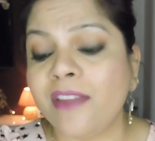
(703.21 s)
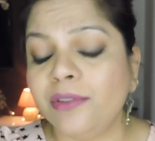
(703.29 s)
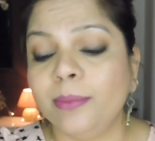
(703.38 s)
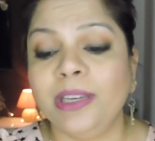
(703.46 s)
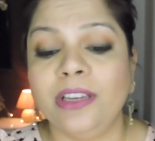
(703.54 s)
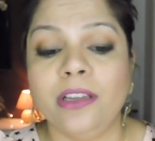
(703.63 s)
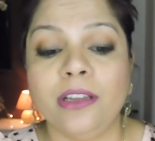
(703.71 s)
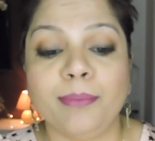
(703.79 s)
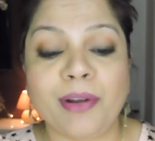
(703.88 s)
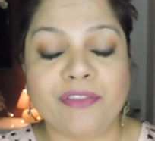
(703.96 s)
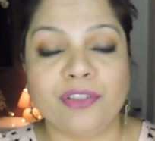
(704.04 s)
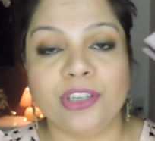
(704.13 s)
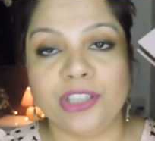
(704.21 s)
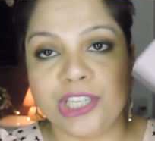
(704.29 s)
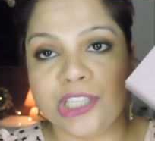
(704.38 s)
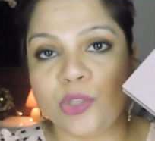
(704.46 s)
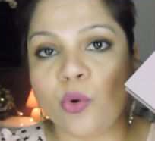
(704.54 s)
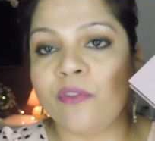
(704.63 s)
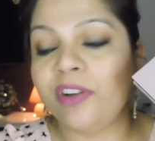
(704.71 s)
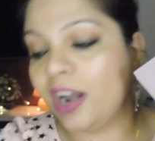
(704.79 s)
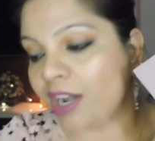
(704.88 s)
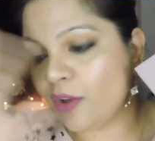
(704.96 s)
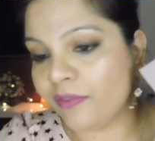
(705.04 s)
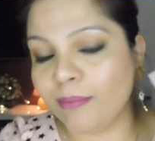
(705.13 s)
Everybody preferred this over
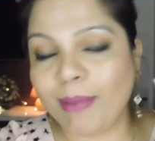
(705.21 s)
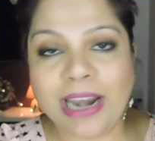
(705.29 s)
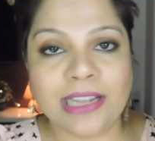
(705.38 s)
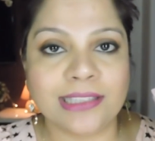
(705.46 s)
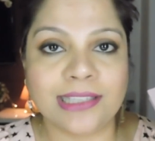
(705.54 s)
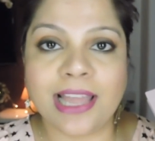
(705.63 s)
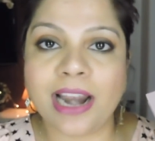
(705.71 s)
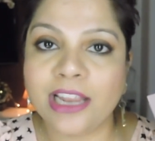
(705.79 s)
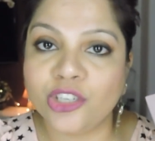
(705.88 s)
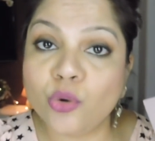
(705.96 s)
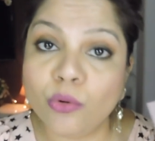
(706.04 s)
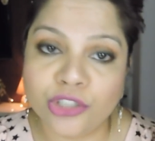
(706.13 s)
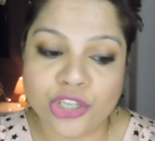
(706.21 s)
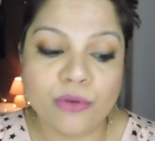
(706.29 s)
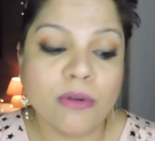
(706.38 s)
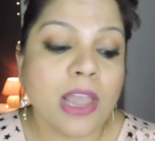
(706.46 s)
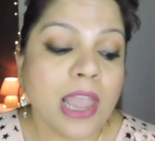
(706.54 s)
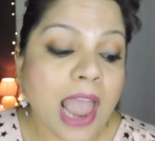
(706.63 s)
any of the palettes that I told you.